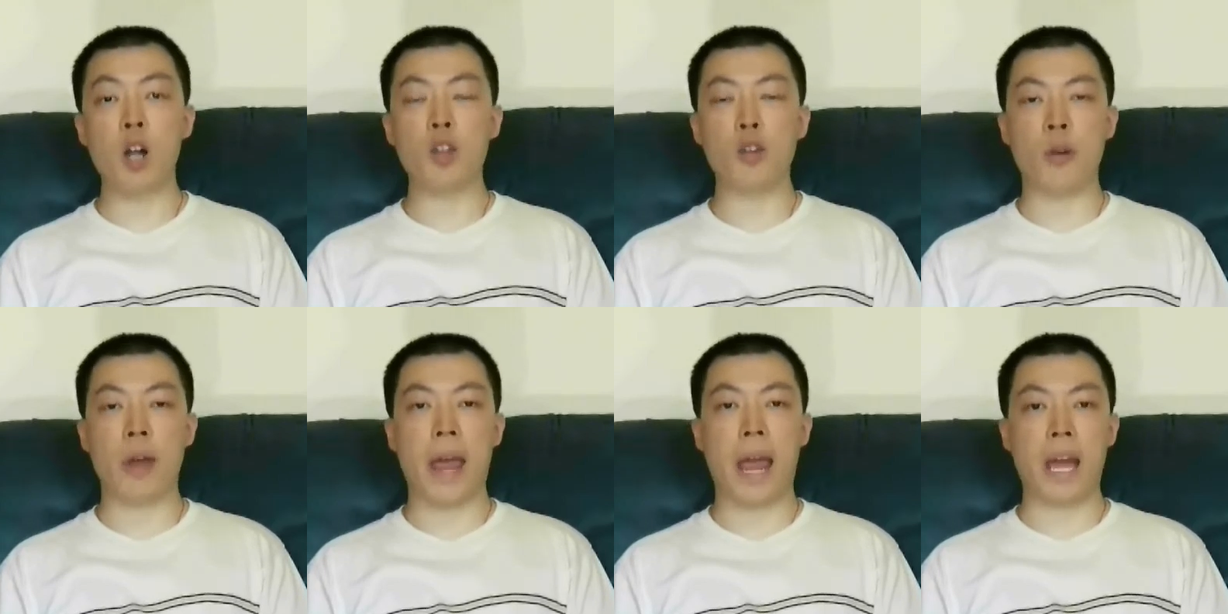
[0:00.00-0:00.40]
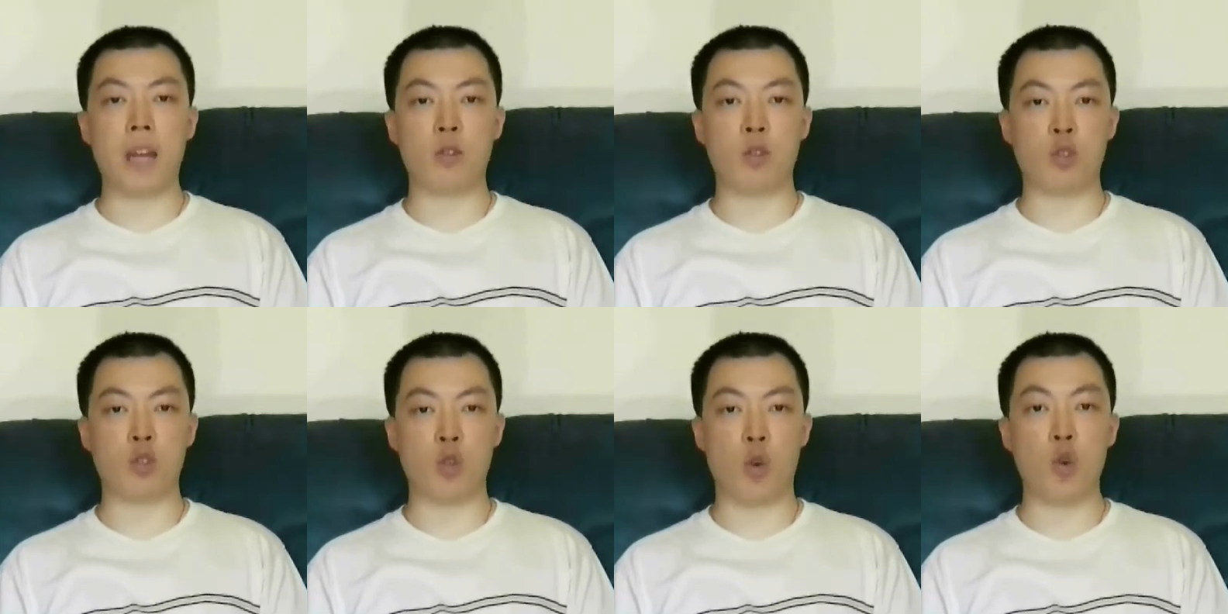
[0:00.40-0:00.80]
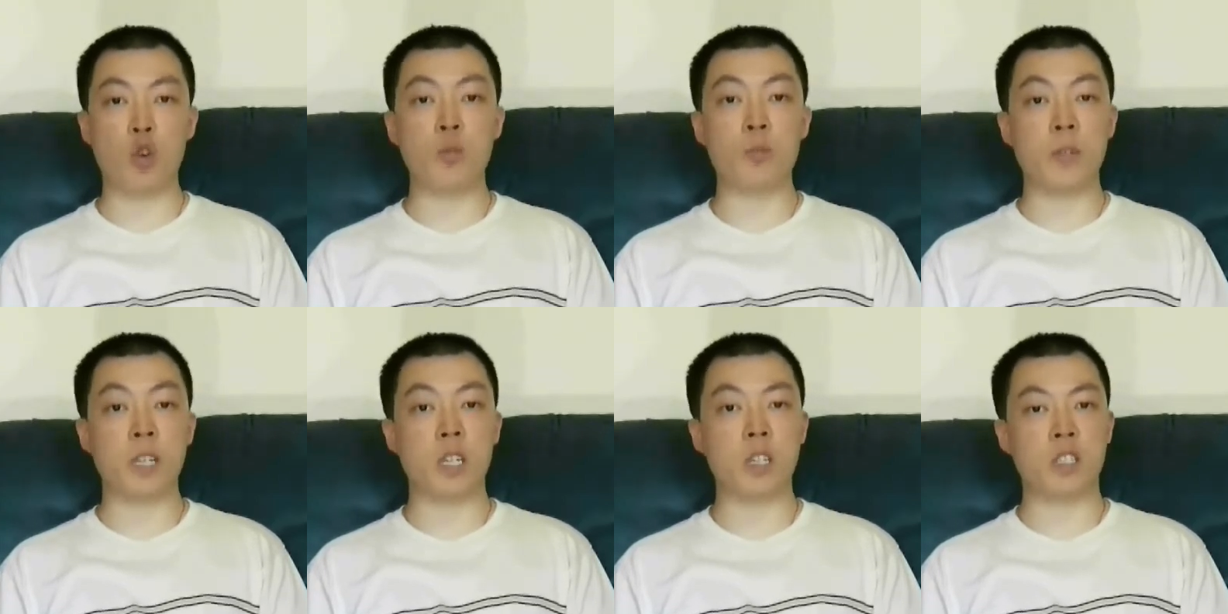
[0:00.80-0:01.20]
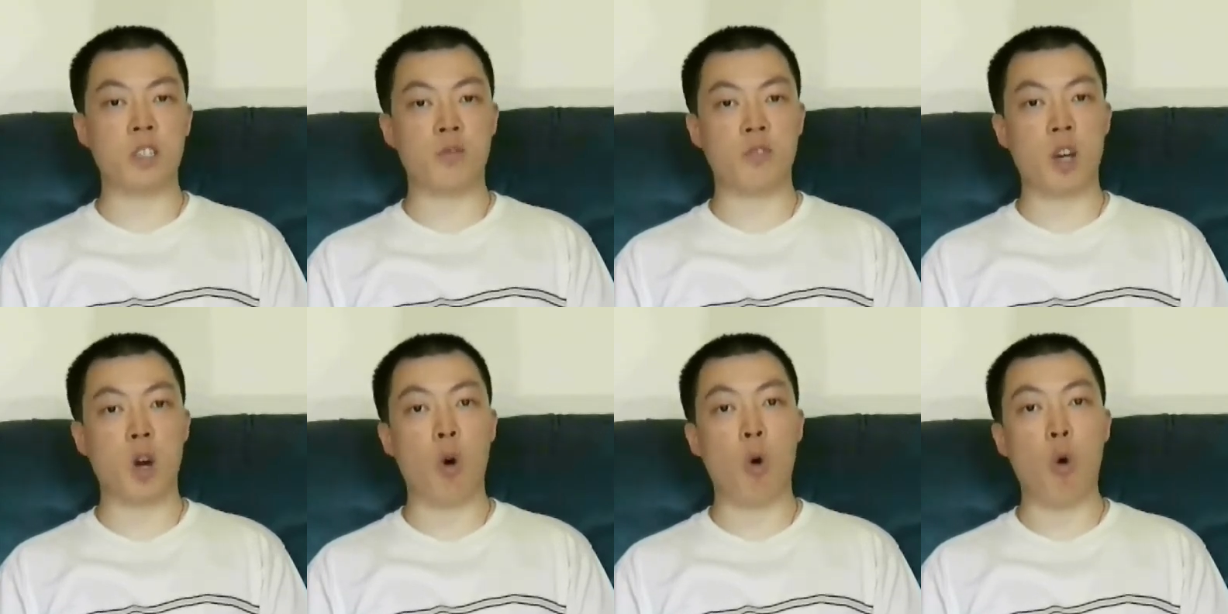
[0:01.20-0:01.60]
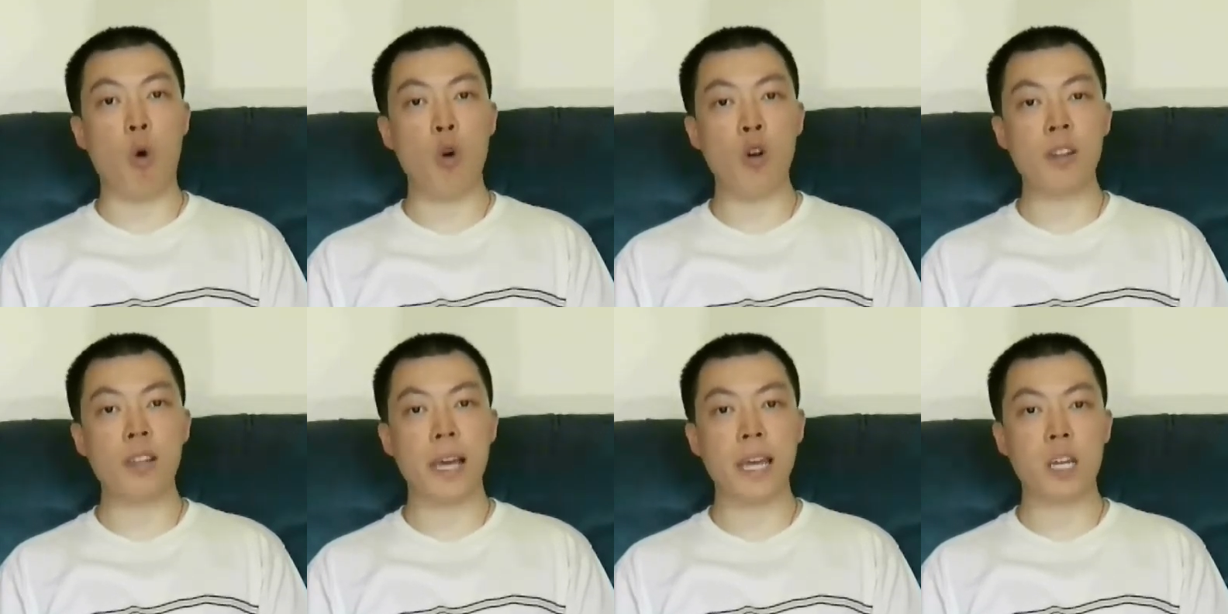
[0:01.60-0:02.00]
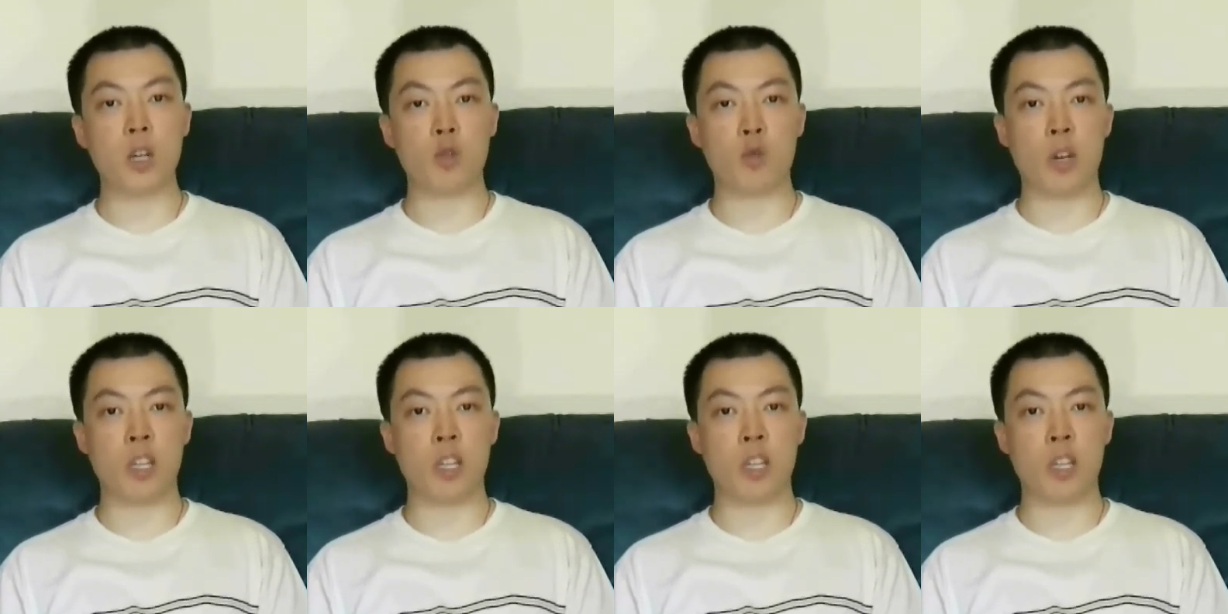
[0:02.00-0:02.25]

other hadrosaurs because of the horn-like